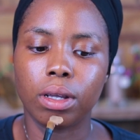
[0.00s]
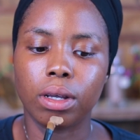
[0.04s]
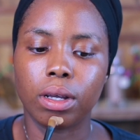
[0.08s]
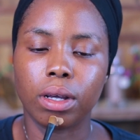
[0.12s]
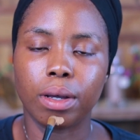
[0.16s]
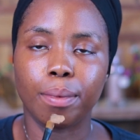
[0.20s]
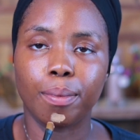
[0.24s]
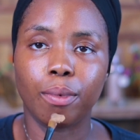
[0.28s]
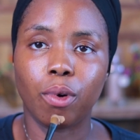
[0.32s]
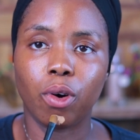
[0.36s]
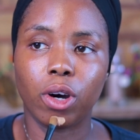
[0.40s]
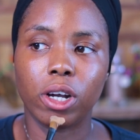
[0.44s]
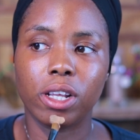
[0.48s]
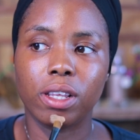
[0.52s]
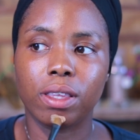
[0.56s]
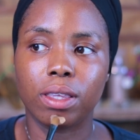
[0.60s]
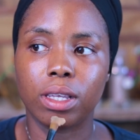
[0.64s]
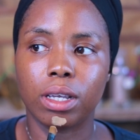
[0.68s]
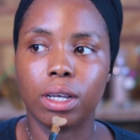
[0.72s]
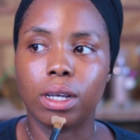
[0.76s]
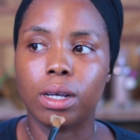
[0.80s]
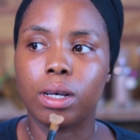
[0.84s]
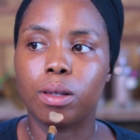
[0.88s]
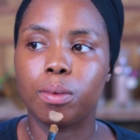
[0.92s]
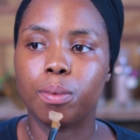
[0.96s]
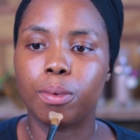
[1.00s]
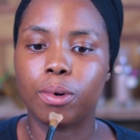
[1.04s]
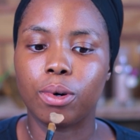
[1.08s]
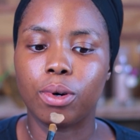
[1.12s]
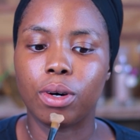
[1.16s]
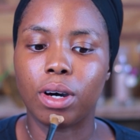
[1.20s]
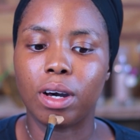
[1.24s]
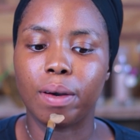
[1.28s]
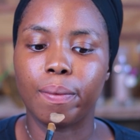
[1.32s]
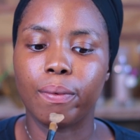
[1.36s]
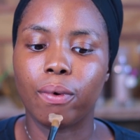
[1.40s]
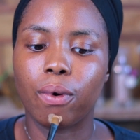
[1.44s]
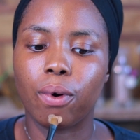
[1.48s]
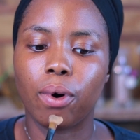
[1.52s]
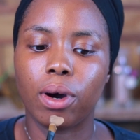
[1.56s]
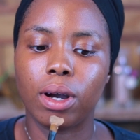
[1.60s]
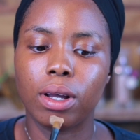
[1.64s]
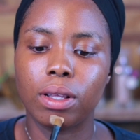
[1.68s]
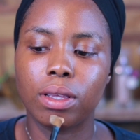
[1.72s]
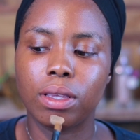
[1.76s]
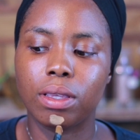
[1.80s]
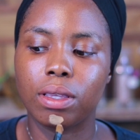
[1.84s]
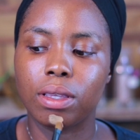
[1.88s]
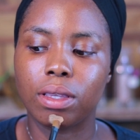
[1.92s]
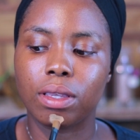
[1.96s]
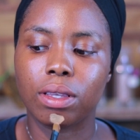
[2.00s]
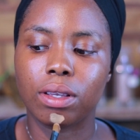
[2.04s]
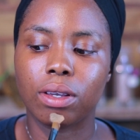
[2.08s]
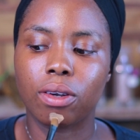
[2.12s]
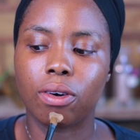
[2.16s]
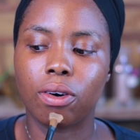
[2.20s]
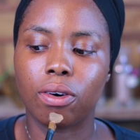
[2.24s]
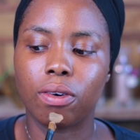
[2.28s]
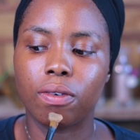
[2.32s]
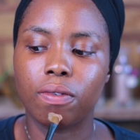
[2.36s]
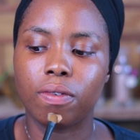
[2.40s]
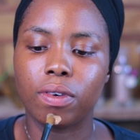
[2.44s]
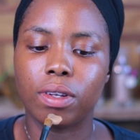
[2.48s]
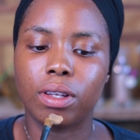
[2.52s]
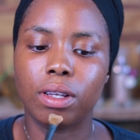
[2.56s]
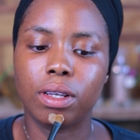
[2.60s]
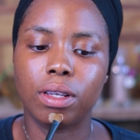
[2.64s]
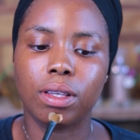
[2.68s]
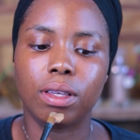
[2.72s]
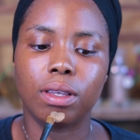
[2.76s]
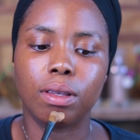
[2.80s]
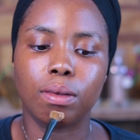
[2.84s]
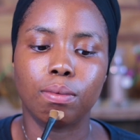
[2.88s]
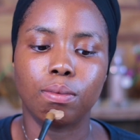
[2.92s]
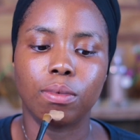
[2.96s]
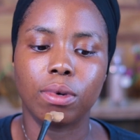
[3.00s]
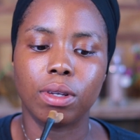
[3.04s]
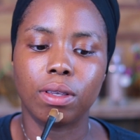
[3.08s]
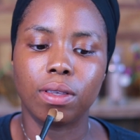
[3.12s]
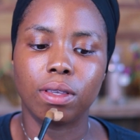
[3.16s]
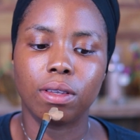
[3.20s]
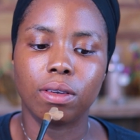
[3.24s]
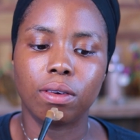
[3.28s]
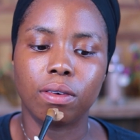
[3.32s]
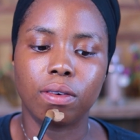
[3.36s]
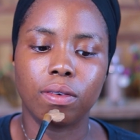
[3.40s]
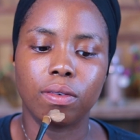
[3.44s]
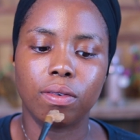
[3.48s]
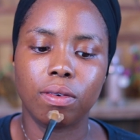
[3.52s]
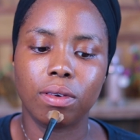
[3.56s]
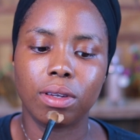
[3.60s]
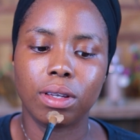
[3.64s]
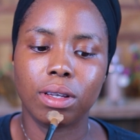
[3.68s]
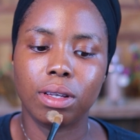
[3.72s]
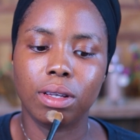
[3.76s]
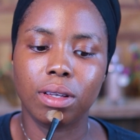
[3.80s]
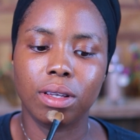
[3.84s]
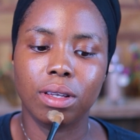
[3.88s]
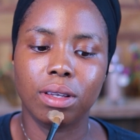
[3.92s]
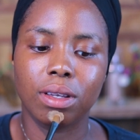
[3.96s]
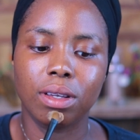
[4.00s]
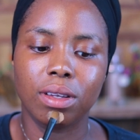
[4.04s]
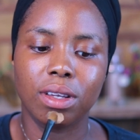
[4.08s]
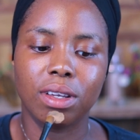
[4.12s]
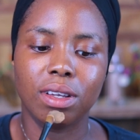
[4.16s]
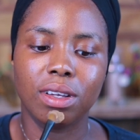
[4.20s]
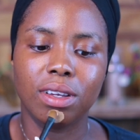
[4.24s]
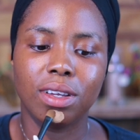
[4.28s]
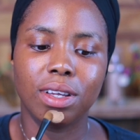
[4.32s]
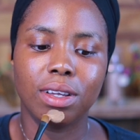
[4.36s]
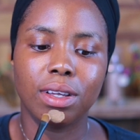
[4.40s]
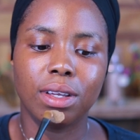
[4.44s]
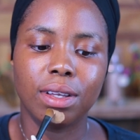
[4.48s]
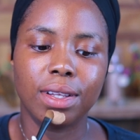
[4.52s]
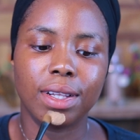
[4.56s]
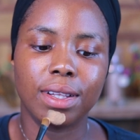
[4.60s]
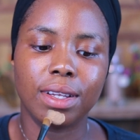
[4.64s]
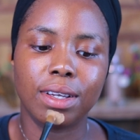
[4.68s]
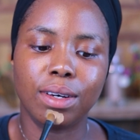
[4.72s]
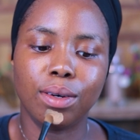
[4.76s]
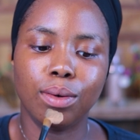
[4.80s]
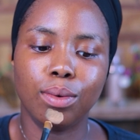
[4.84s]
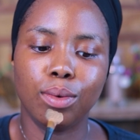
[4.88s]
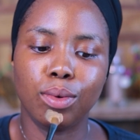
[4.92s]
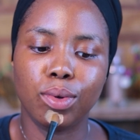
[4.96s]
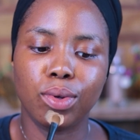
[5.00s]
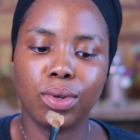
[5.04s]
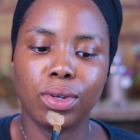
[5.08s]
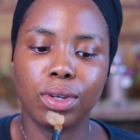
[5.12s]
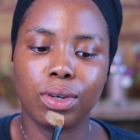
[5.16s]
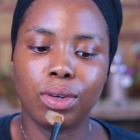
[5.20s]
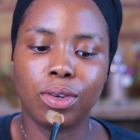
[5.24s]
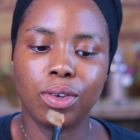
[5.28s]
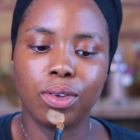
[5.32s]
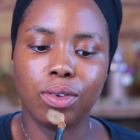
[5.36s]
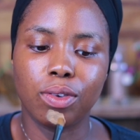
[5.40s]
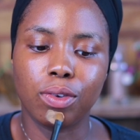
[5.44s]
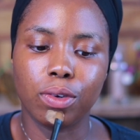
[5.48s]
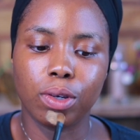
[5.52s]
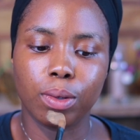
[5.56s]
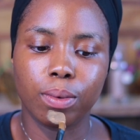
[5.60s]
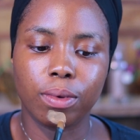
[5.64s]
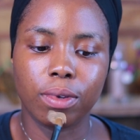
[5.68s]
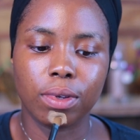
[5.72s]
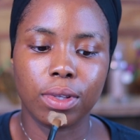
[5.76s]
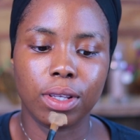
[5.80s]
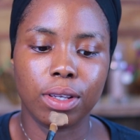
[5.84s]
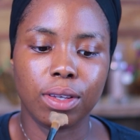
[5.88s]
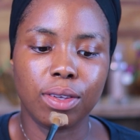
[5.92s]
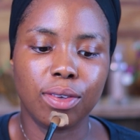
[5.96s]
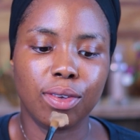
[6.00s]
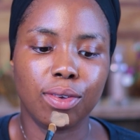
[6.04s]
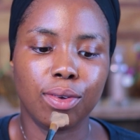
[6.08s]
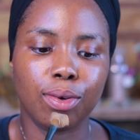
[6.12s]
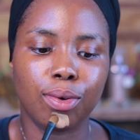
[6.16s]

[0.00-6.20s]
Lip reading: Like, I'm quite scared, but I'm quite confident in myself that we'll do a good job today.